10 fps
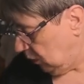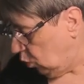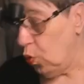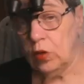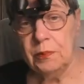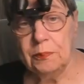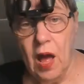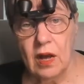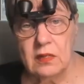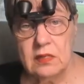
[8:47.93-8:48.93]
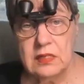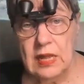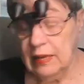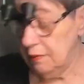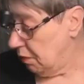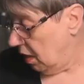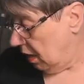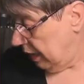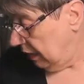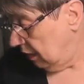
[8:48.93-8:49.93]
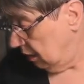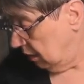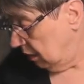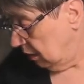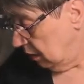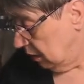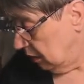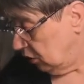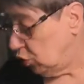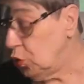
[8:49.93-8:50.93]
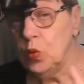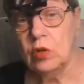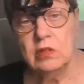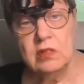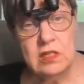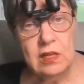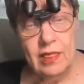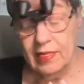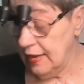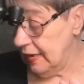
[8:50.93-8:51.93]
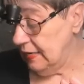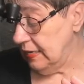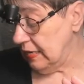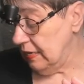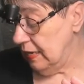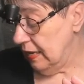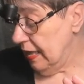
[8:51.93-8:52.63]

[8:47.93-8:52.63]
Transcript: orc box and my tools that I need.